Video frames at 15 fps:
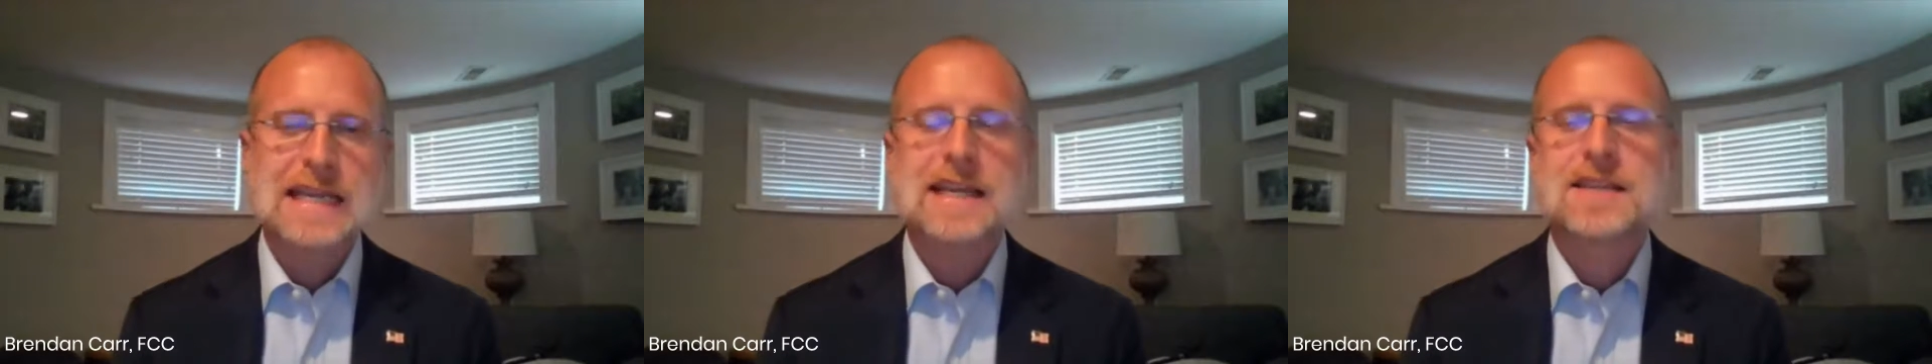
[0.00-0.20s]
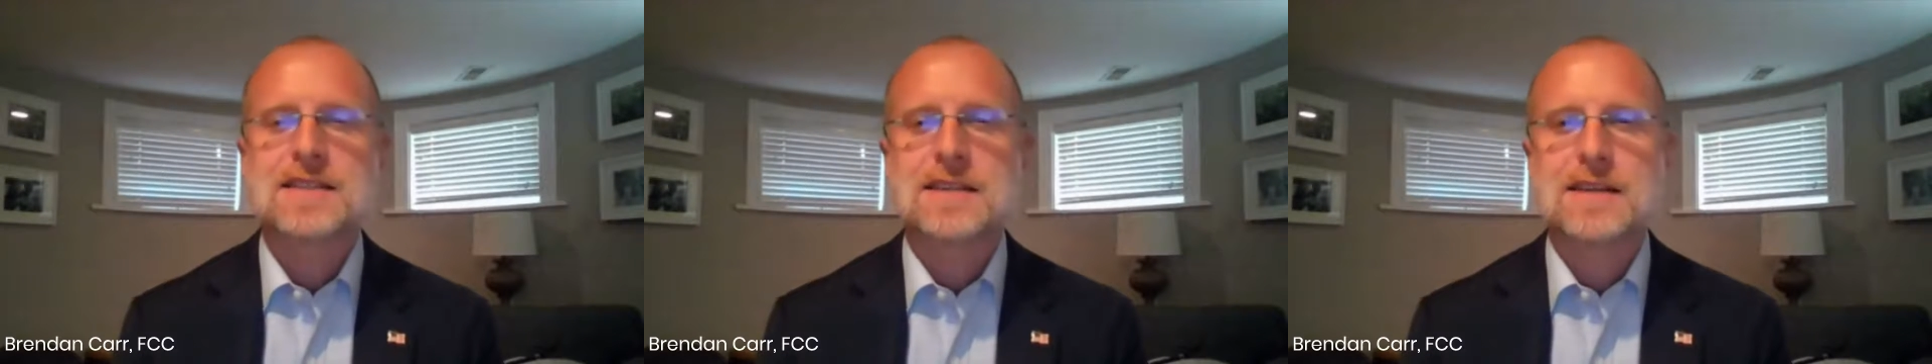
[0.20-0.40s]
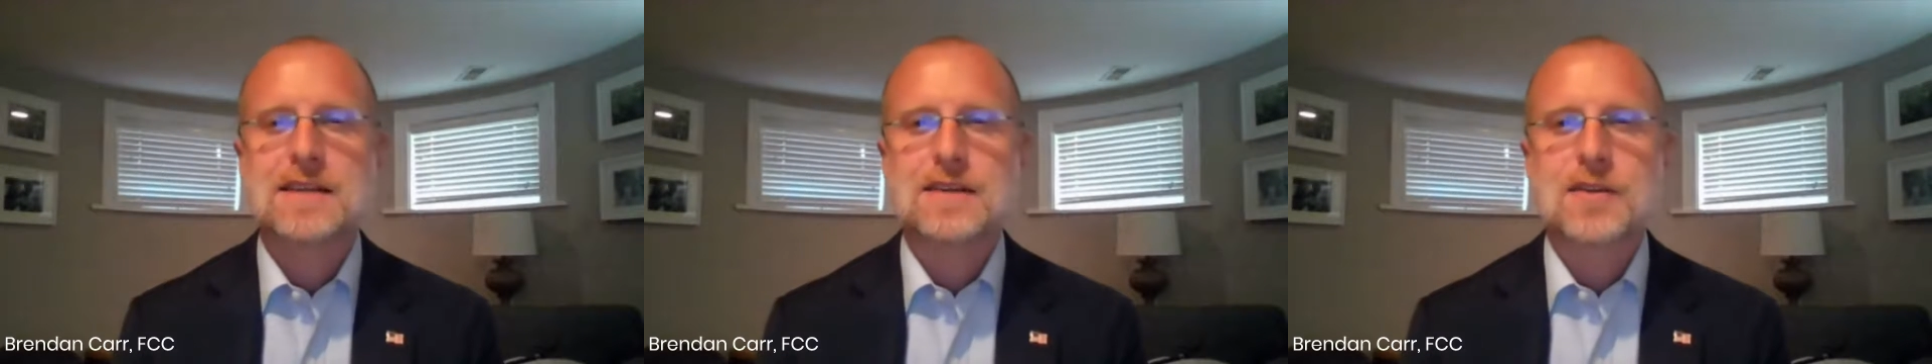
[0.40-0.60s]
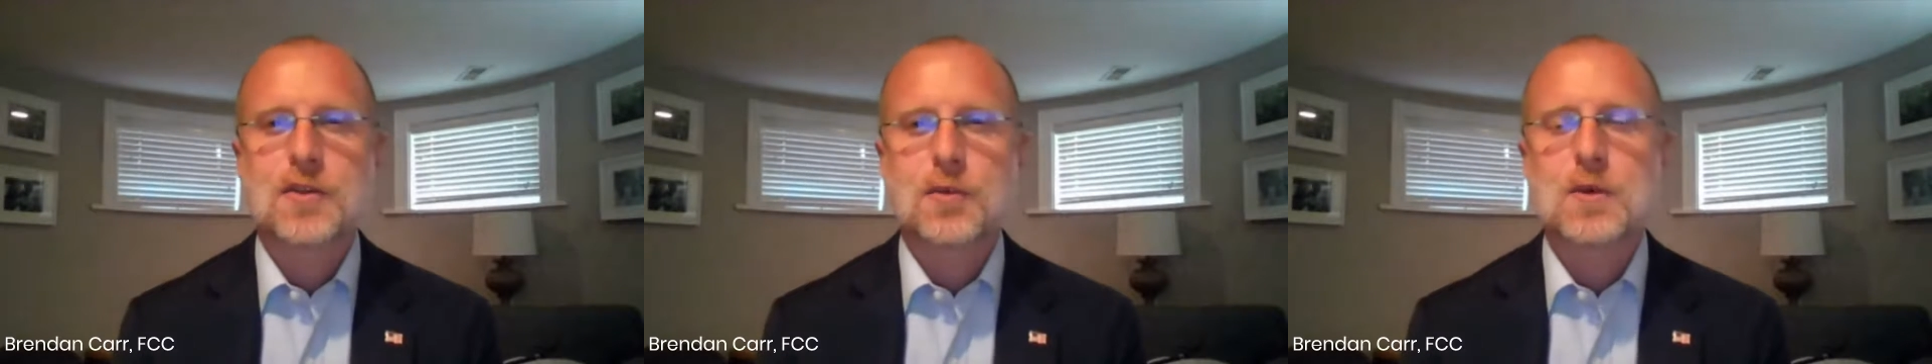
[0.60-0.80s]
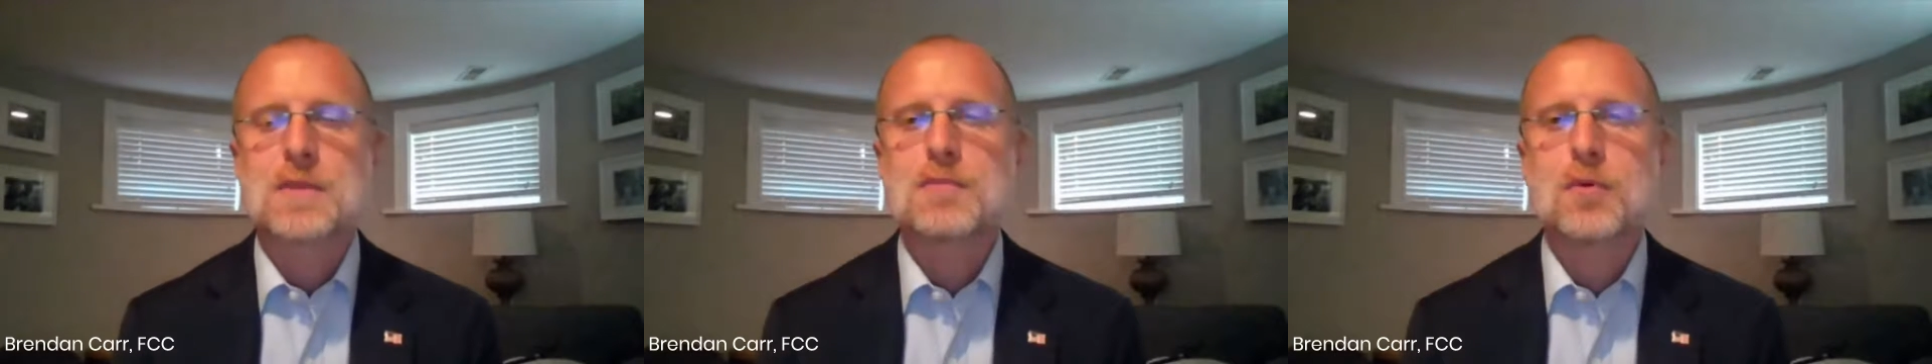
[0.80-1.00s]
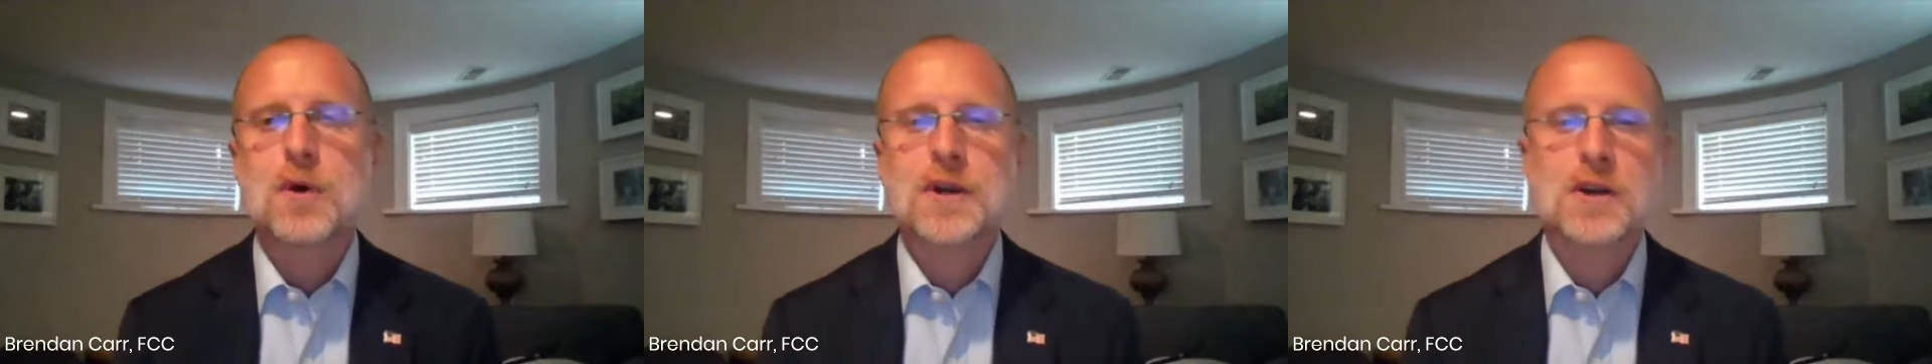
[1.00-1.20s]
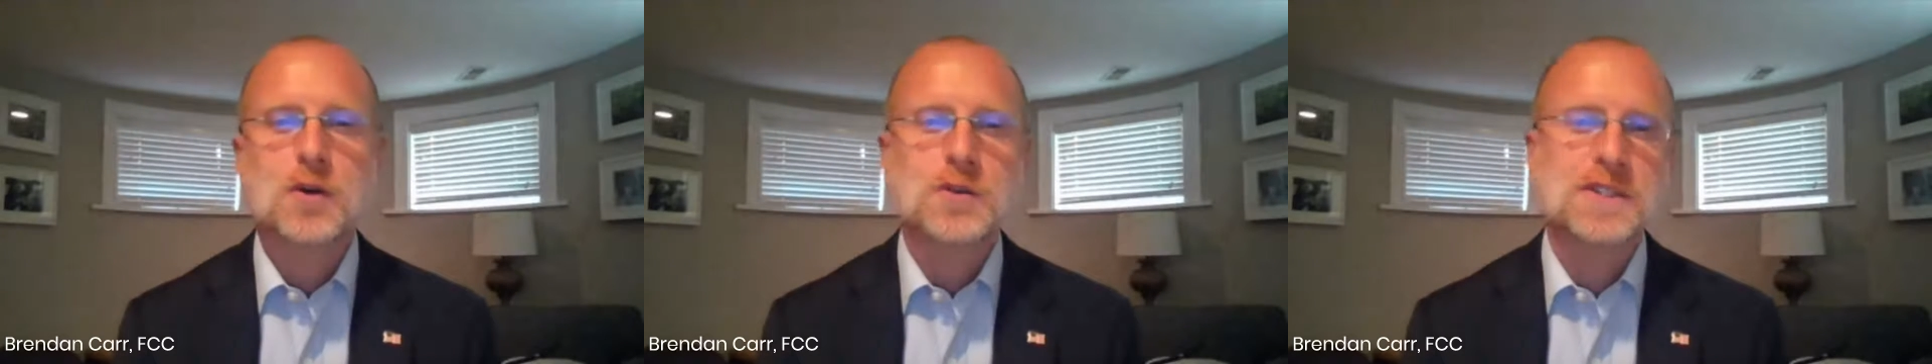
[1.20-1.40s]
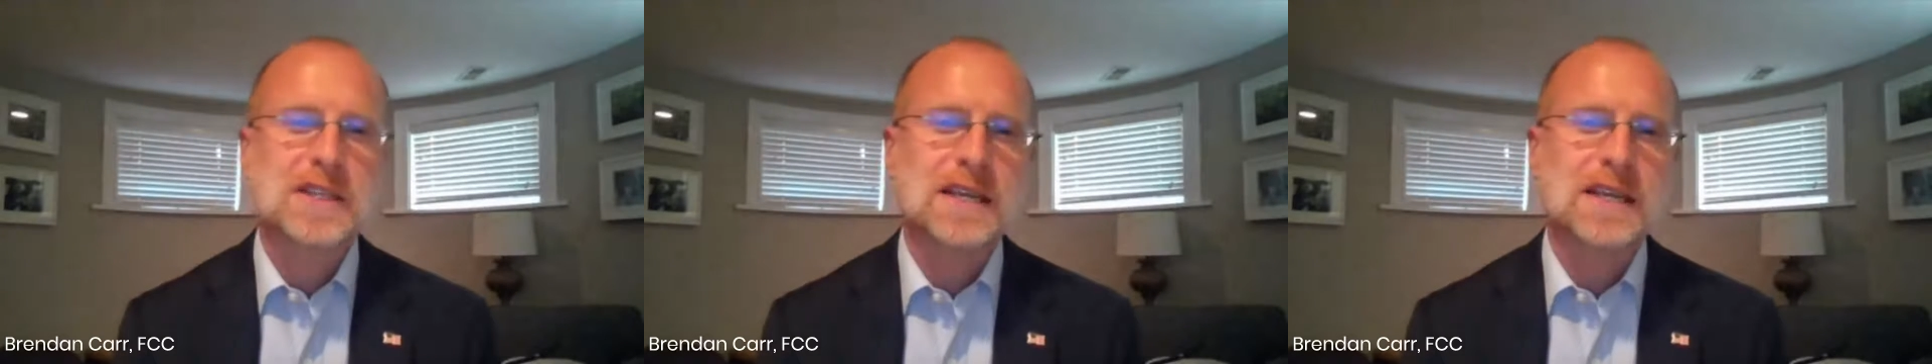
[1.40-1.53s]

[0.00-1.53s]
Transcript: ATSC 3.0